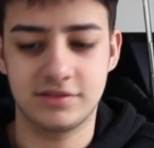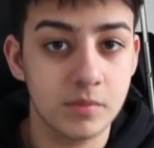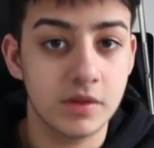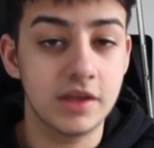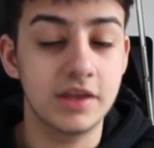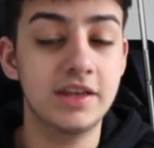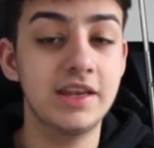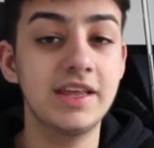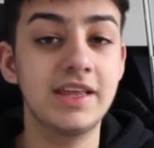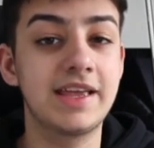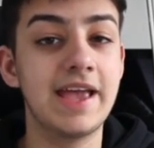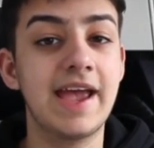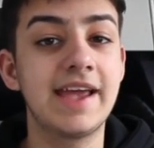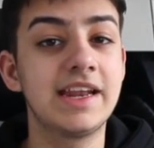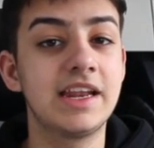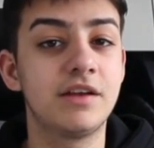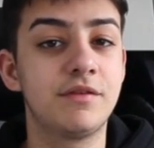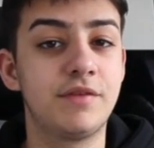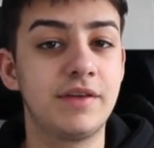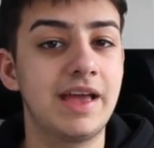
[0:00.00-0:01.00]
He didn't
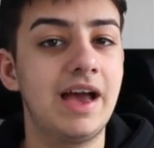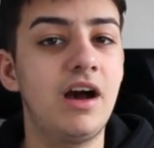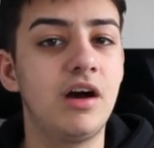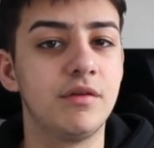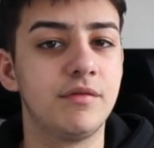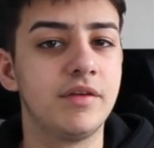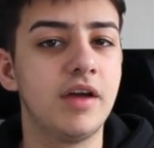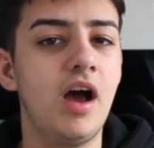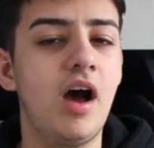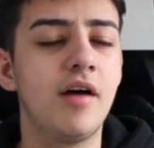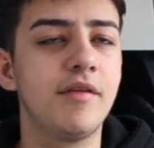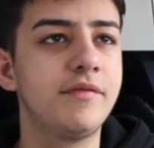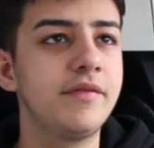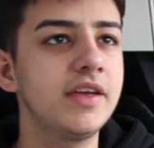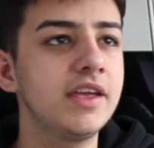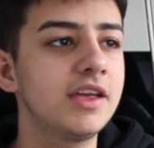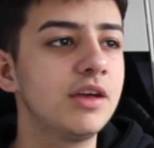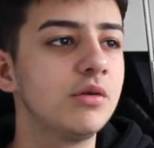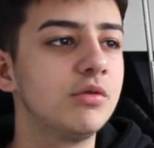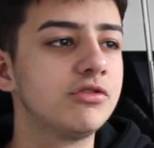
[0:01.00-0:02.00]
gain anything out of it. I
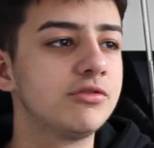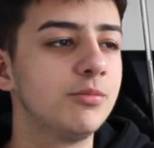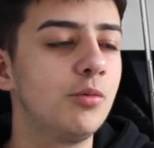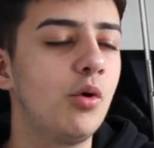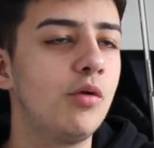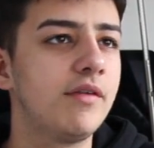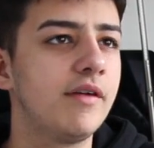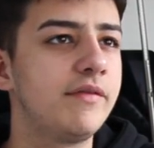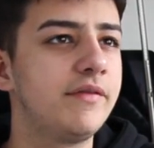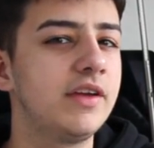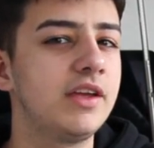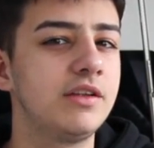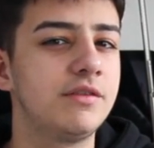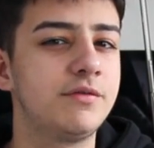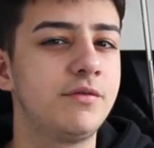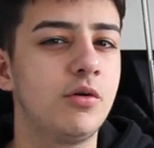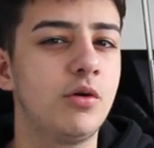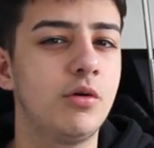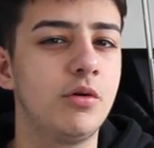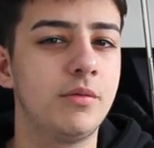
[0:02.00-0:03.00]
think it was more of a thing
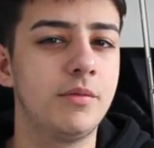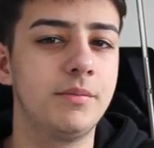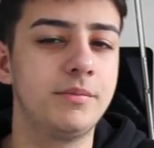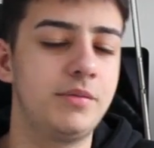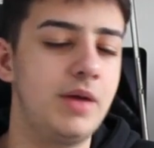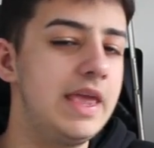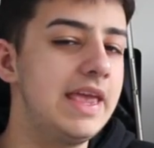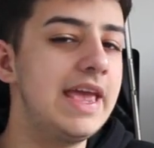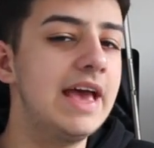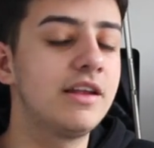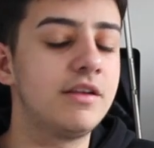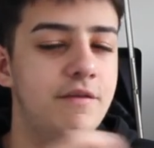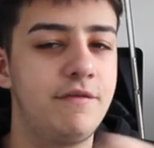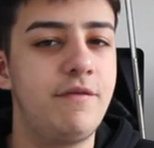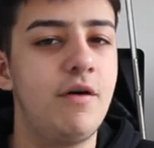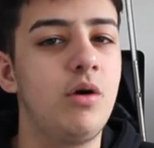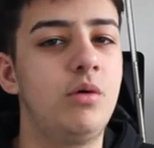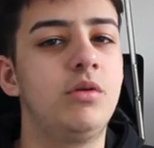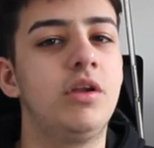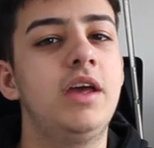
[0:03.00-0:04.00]
for he had a
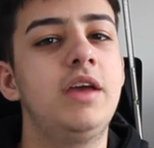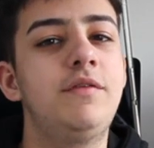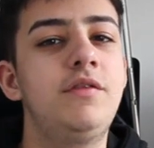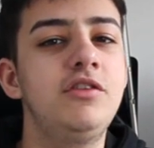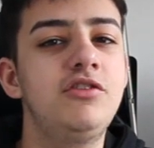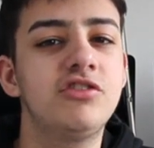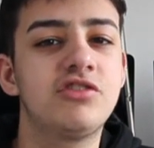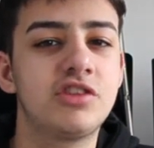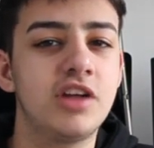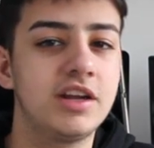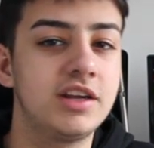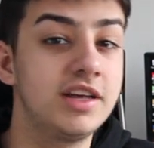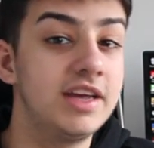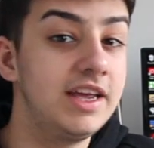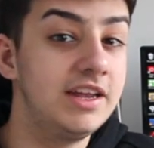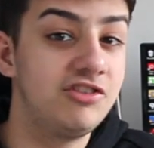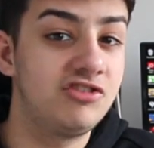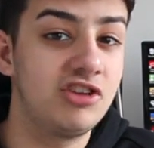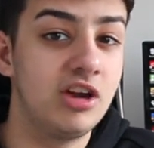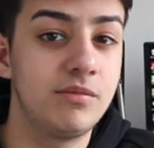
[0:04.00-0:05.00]
phone. Like, if he just done it
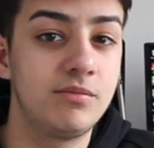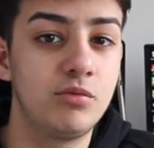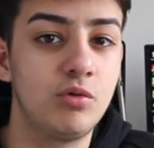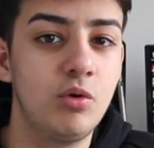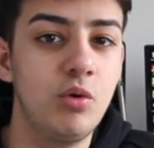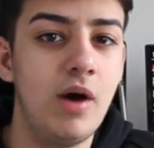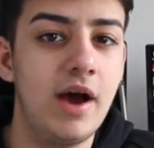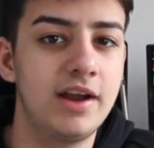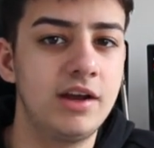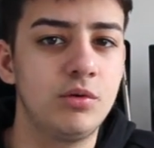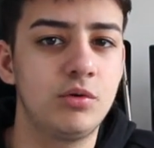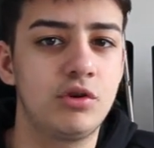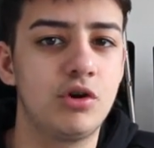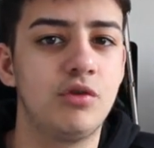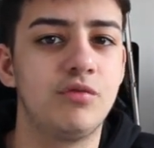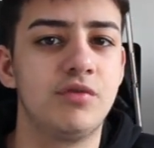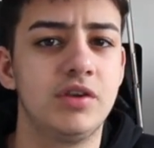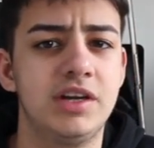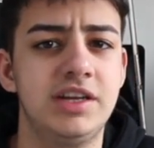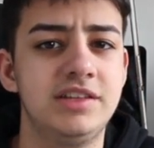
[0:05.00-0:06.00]
in general and it
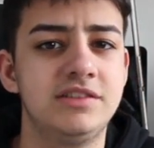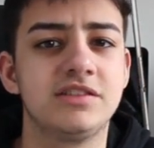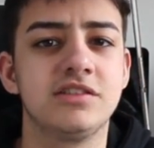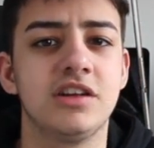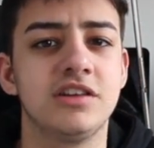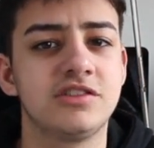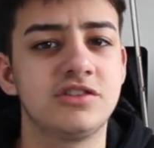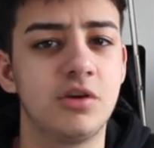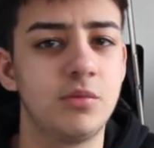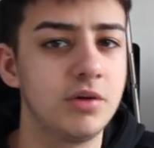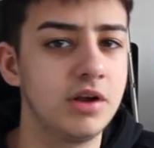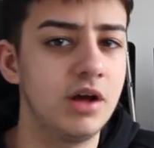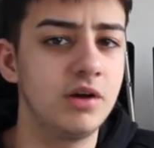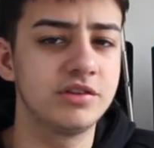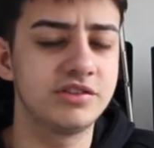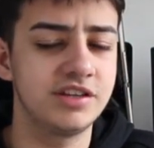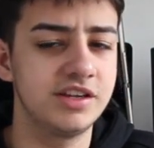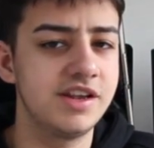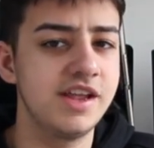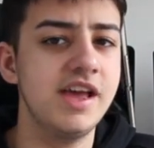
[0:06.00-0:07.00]
got released, like someone
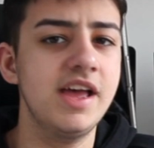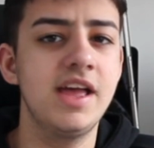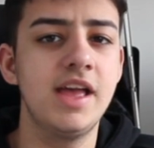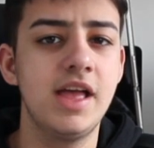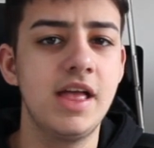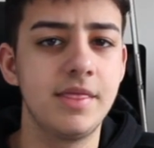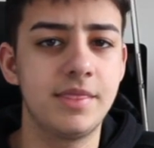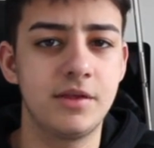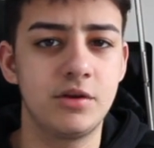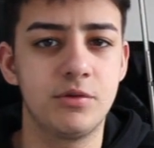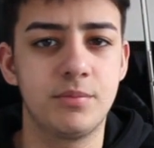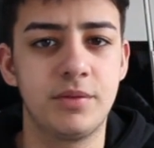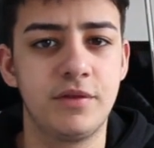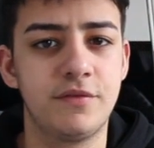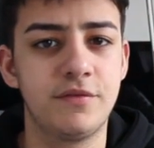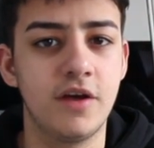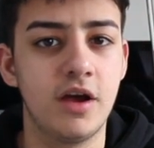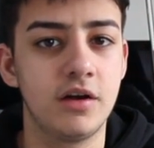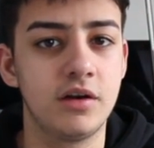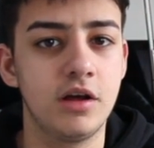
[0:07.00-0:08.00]
else did it, then it would be
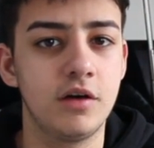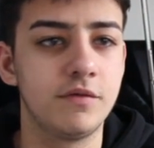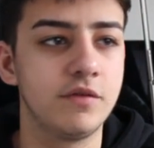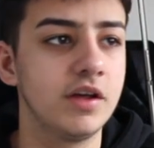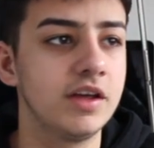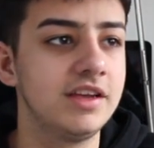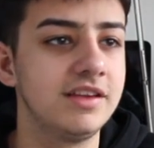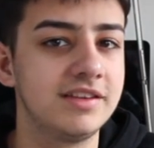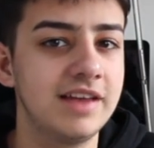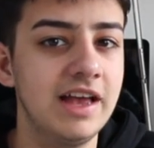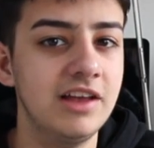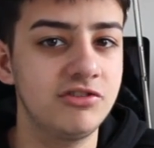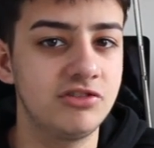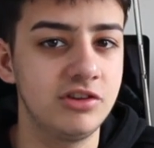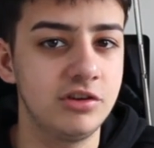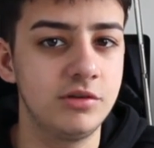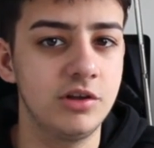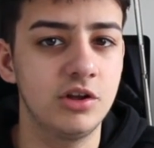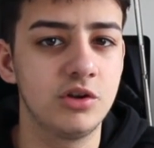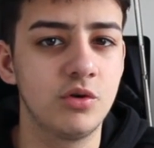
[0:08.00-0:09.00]
fair enough. Like, he's
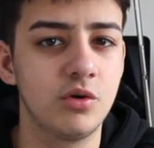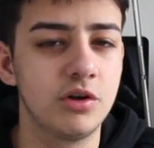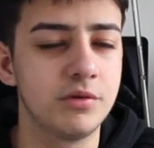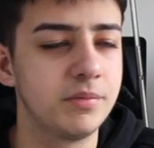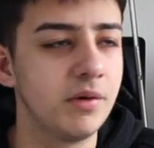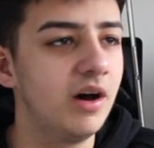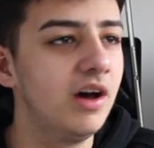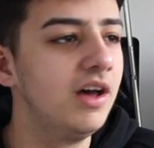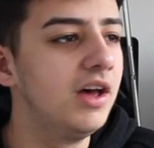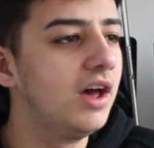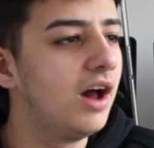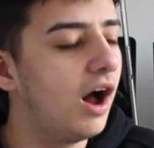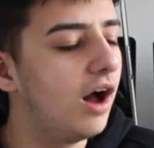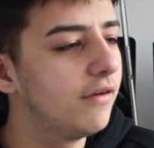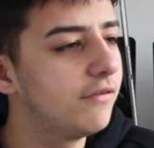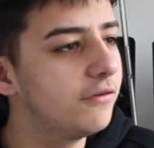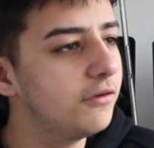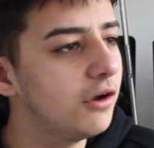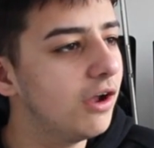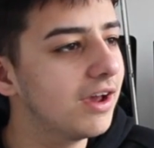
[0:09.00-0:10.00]
actually annoyed, but
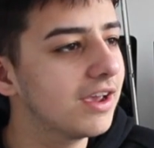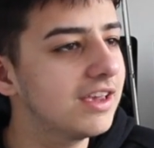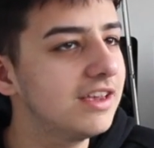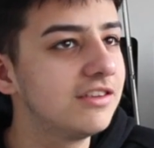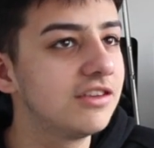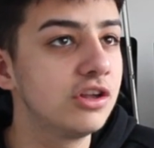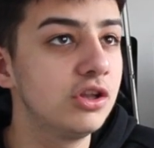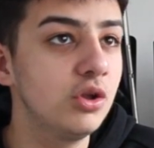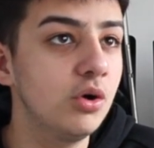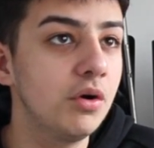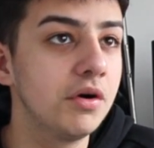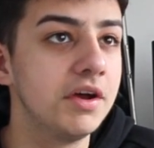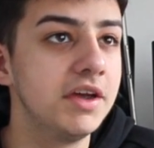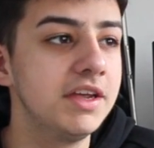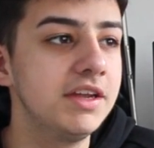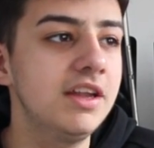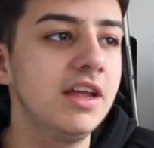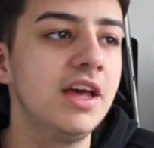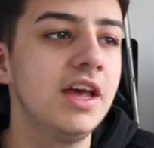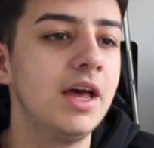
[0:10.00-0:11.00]
I feel like he's
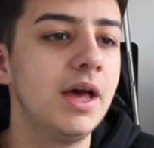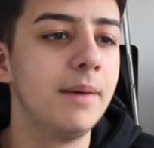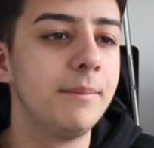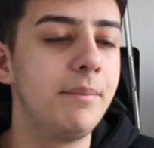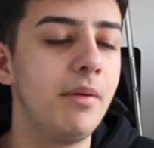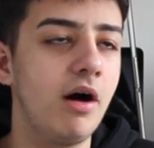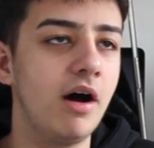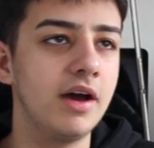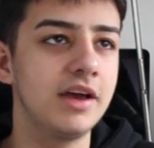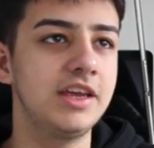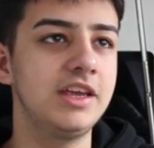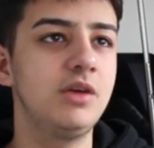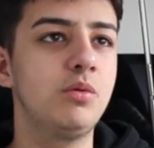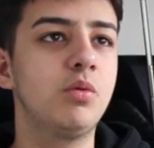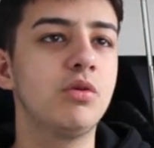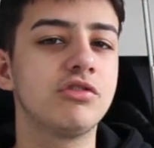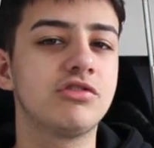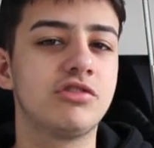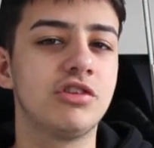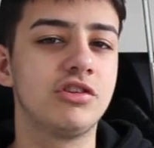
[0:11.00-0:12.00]
annoyed, but he
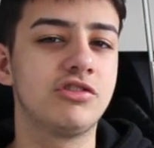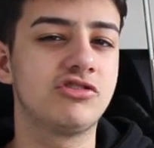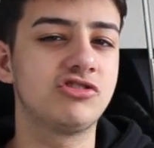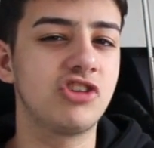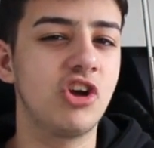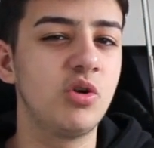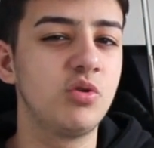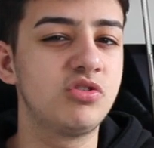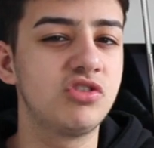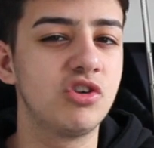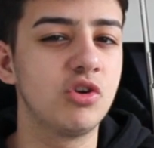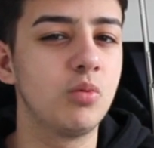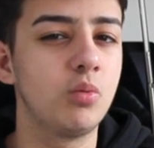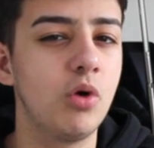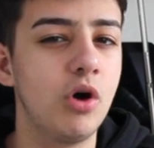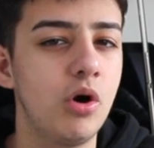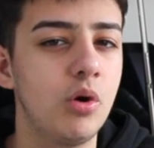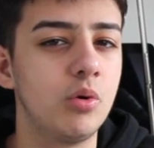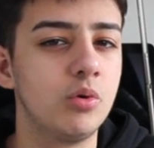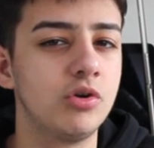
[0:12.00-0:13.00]
wants to show to the
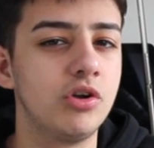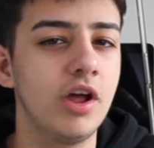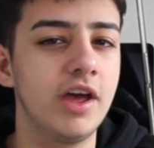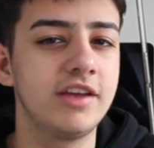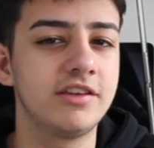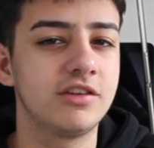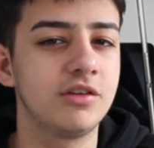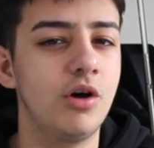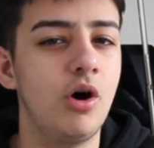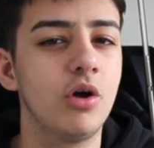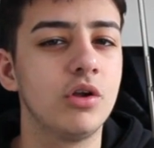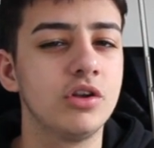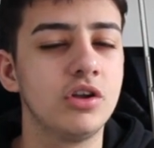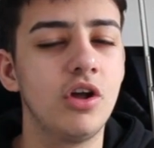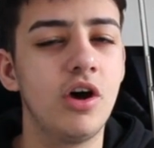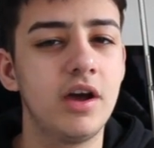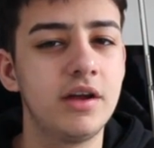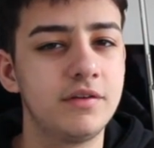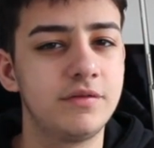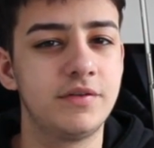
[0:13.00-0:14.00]
world. Like, it's an
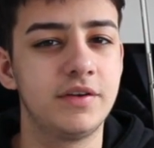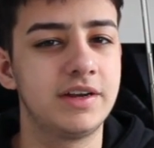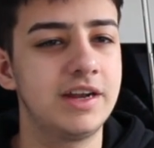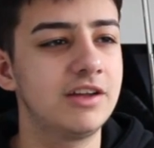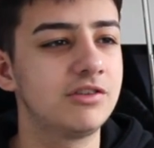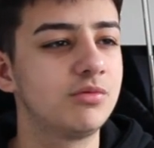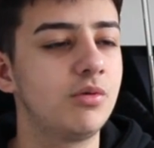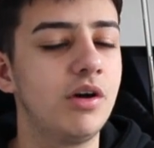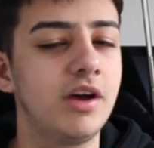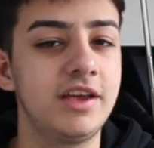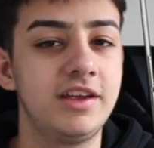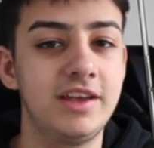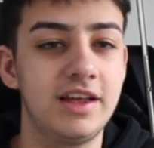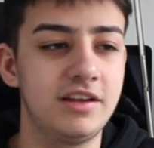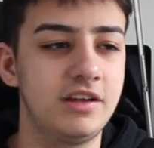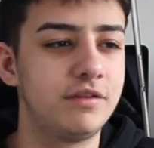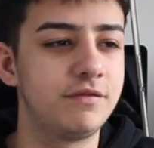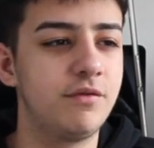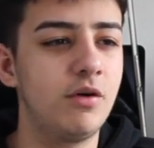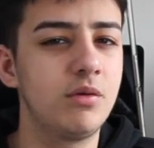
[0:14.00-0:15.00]
online thing. That's why he
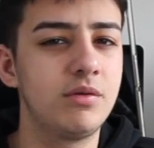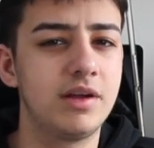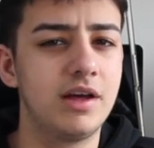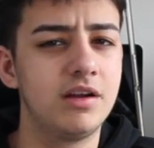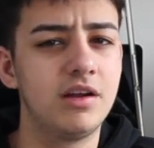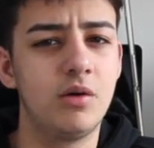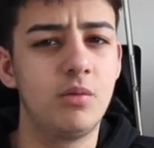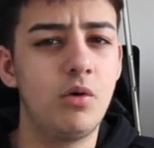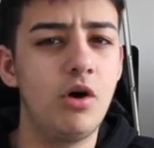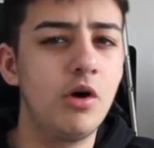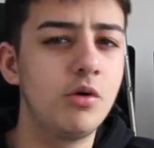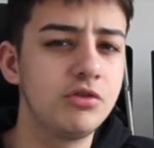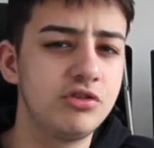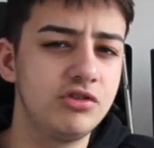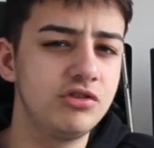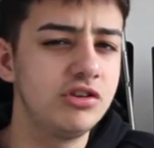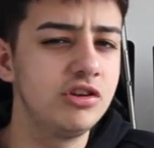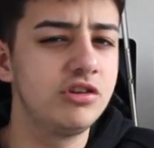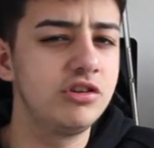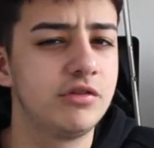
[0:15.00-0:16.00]
had his phone out. Like, why would
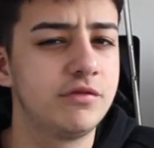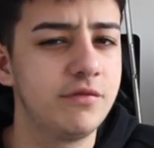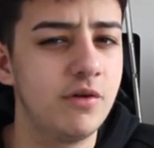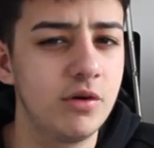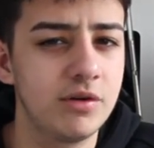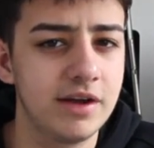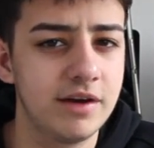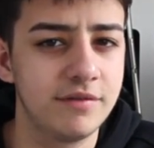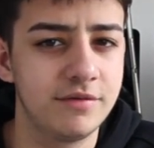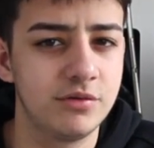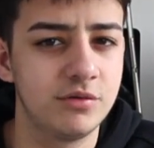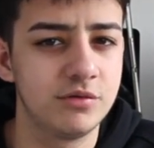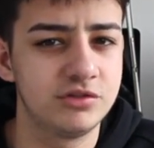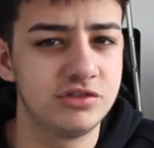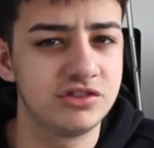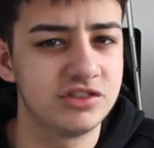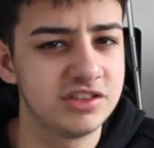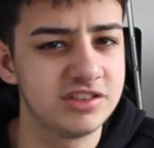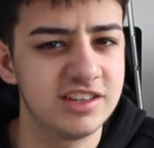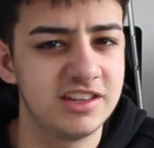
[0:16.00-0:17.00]
you need your phone out for
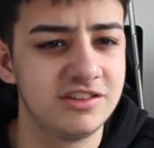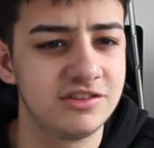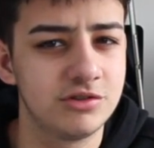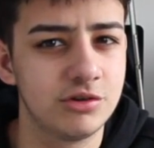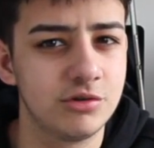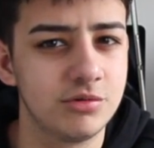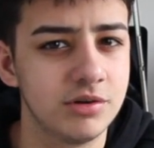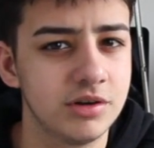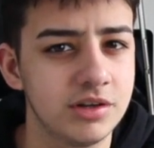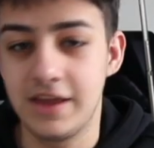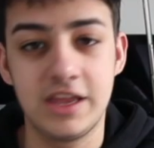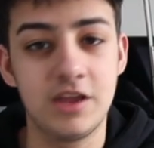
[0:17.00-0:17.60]
just to say sorry?